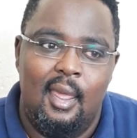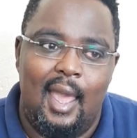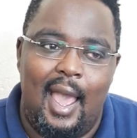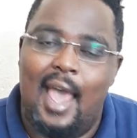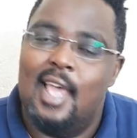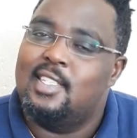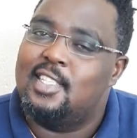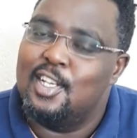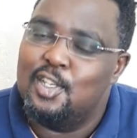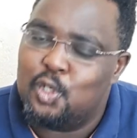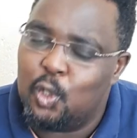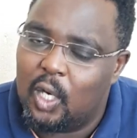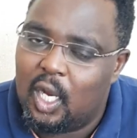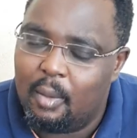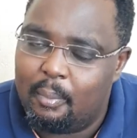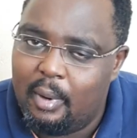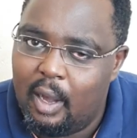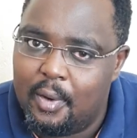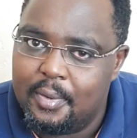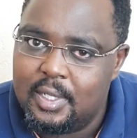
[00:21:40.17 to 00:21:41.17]
I still joke
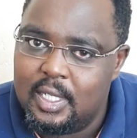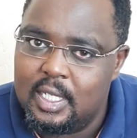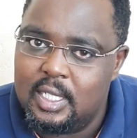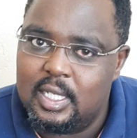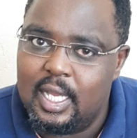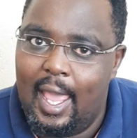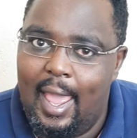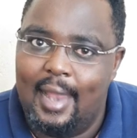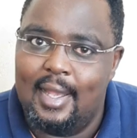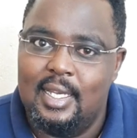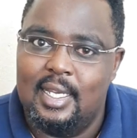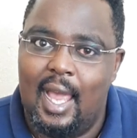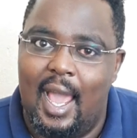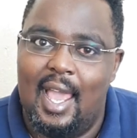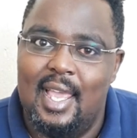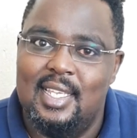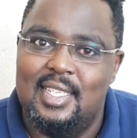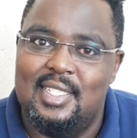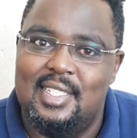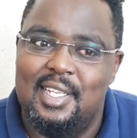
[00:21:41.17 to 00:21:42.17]
about it, and
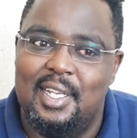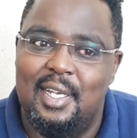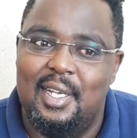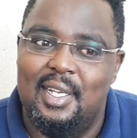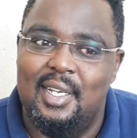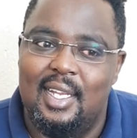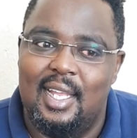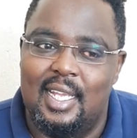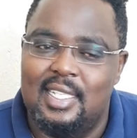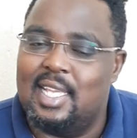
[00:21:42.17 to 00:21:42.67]
I still